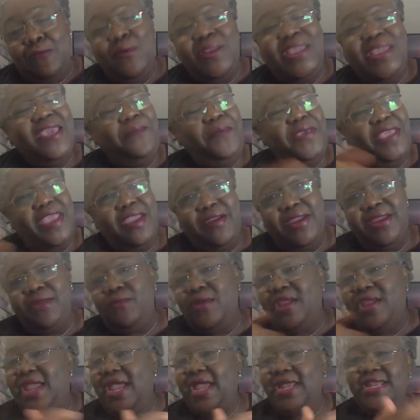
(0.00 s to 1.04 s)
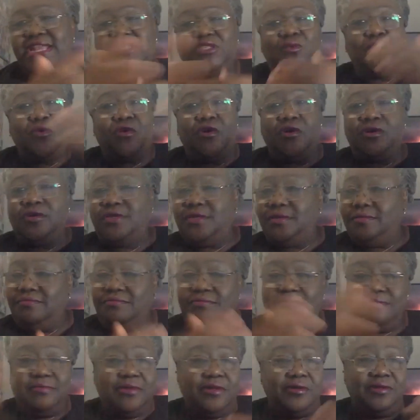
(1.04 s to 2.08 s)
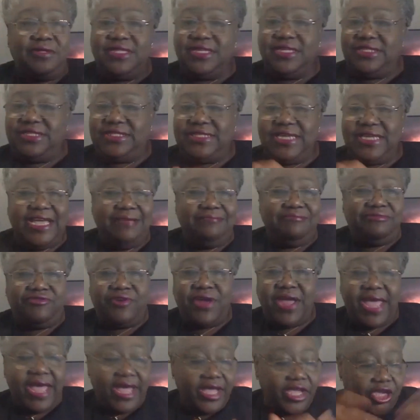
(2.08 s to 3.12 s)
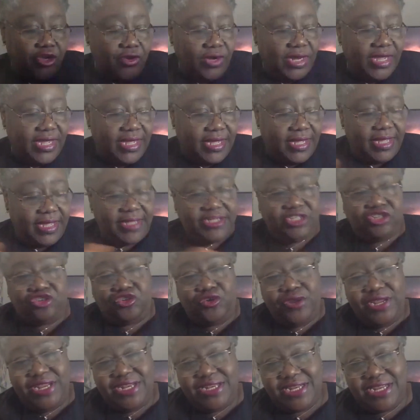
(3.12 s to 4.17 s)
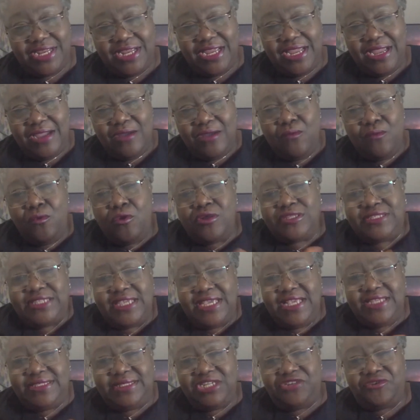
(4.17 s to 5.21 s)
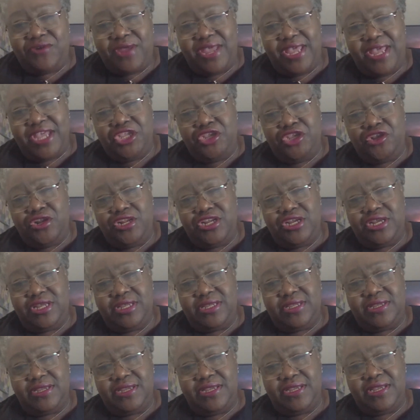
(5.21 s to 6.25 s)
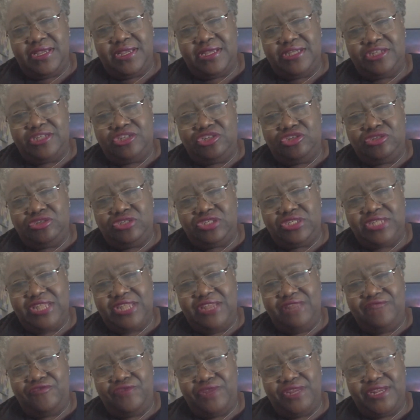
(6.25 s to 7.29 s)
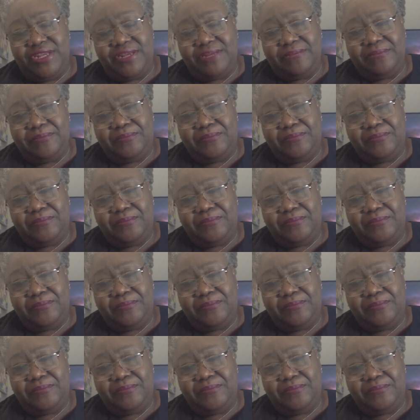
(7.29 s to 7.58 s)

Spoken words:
We hear this word all the time, triangular trade. What is the triangular slave trade?